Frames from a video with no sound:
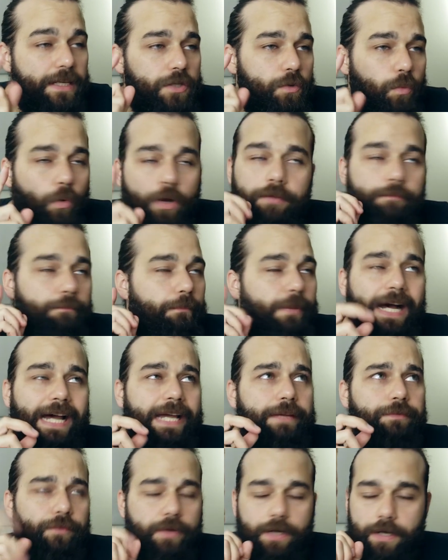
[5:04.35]
one by
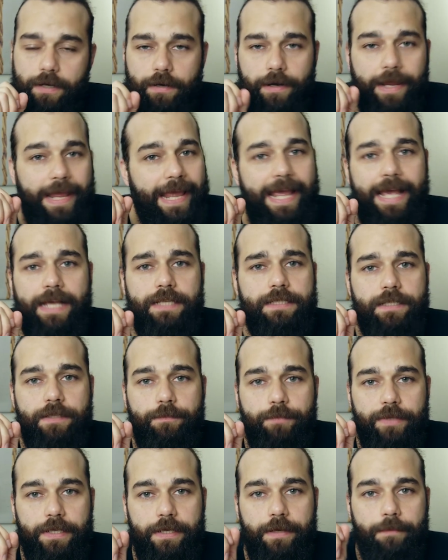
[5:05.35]
far has to
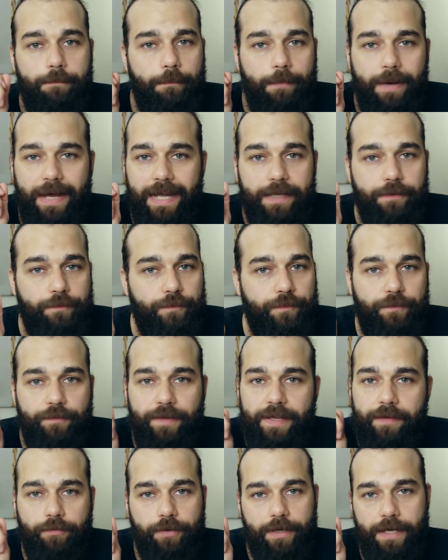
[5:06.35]
be my
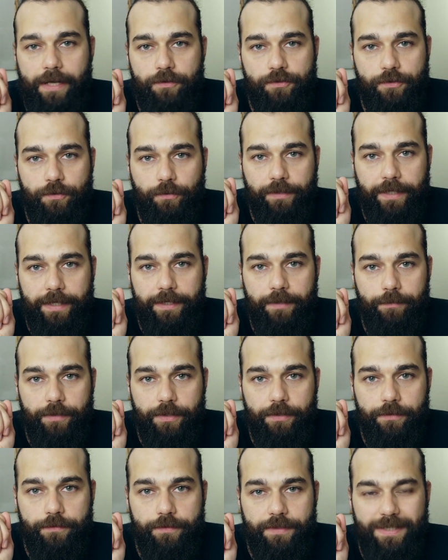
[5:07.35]
favorite household item to
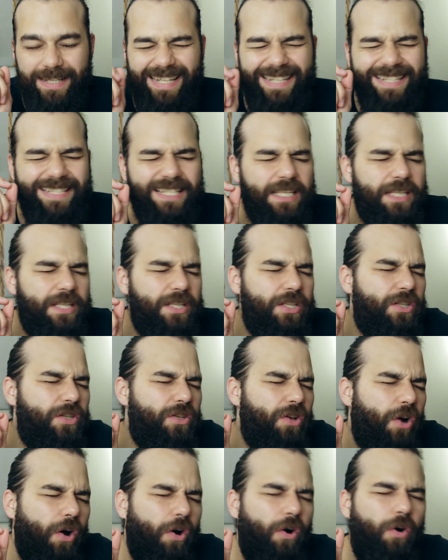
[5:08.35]
use. It's
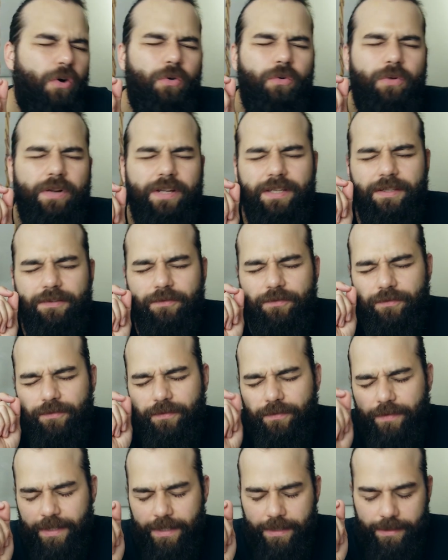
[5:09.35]
so
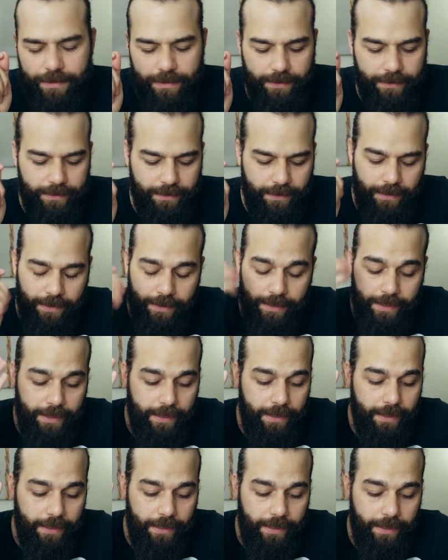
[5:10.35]
convenient.
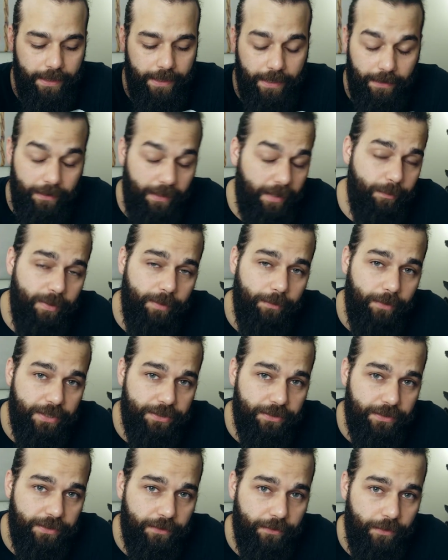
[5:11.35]
And a lot of people actually
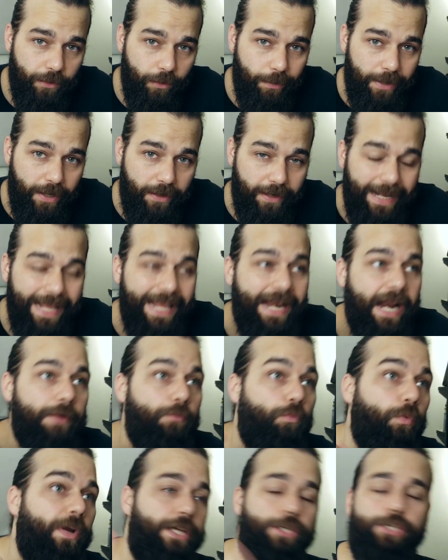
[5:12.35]
don't know about it, and I
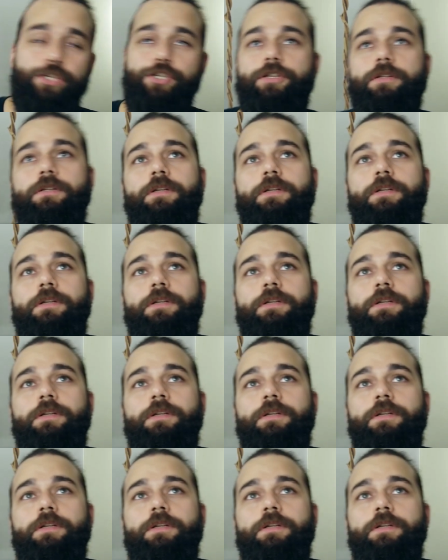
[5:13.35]
wish